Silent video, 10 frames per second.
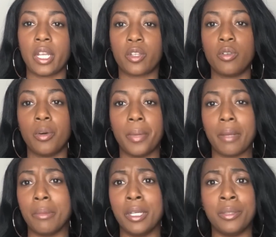Like, you're gonna
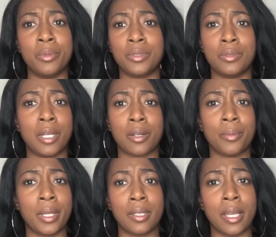make money, but you're not
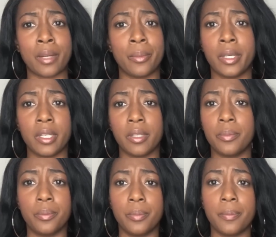gonna make a lot of money.